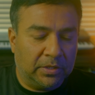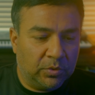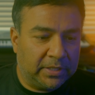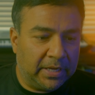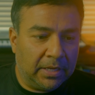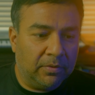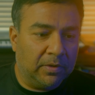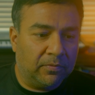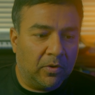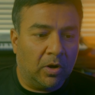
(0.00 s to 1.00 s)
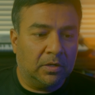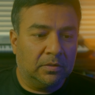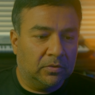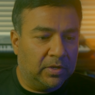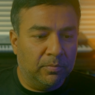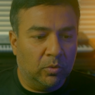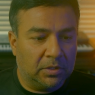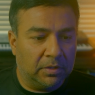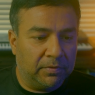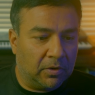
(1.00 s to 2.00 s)
as you see, we've got 3 modes
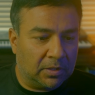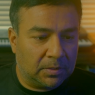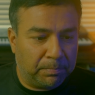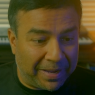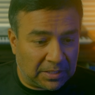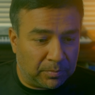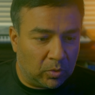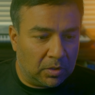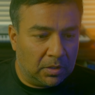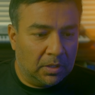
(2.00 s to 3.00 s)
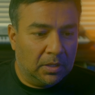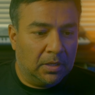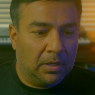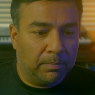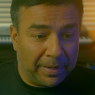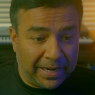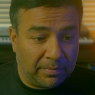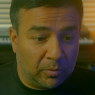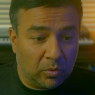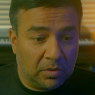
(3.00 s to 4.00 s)
here. We've got a space mode, a
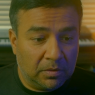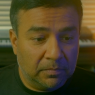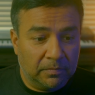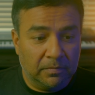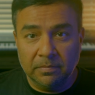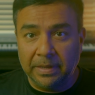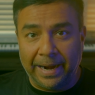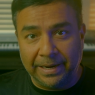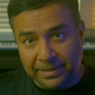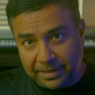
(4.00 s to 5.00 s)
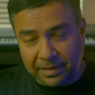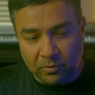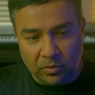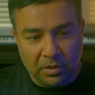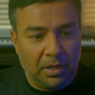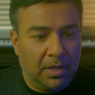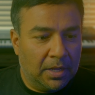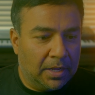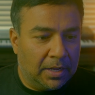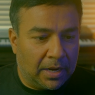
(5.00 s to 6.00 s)
plate mode, and a green mode.
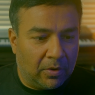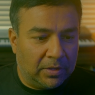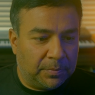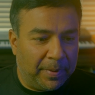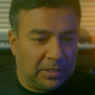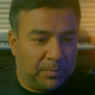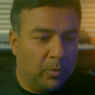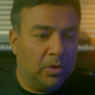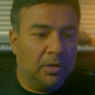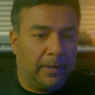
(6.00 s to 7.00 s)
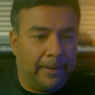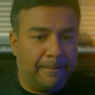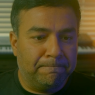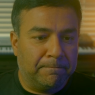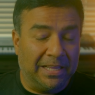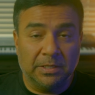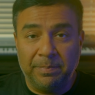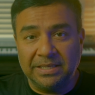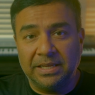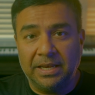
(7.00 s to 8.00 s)
Now in space mode, it's
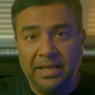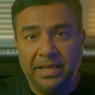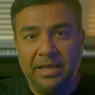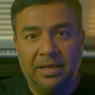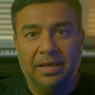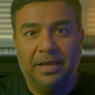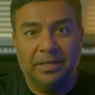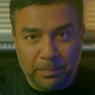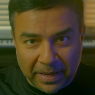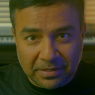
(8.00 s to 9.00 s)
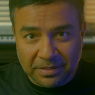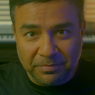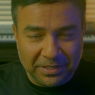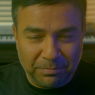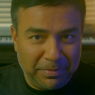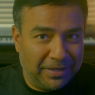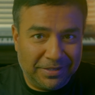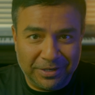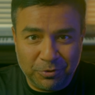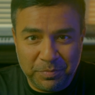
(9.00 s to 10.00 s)
basically a space, which
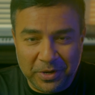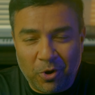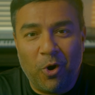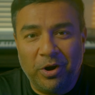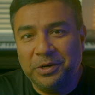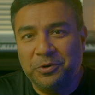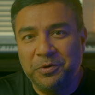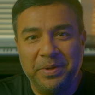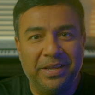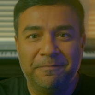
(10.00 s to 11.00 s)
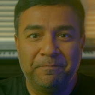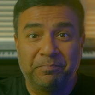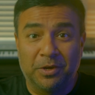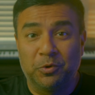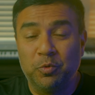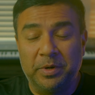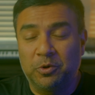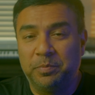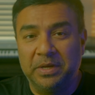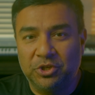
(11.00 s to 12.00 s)
means it could be a hall, it could be a room, it
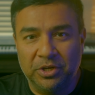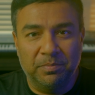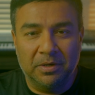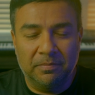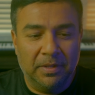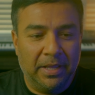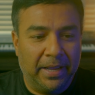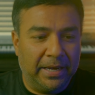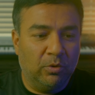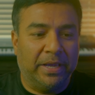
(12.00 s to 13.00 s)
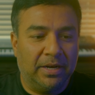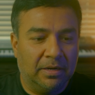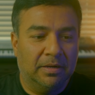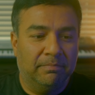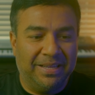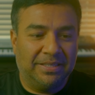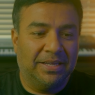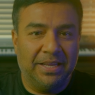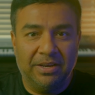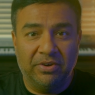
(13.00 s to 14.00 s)
could be a chamber, and you can
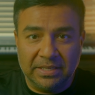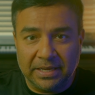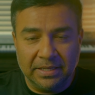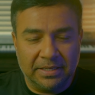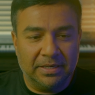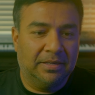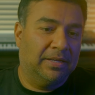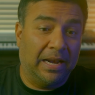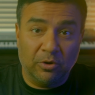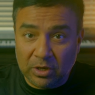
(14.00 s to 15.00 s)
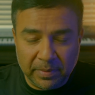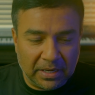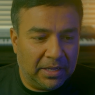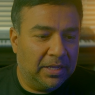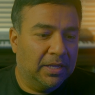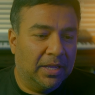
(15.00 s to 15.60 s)
basically resize it algorithmically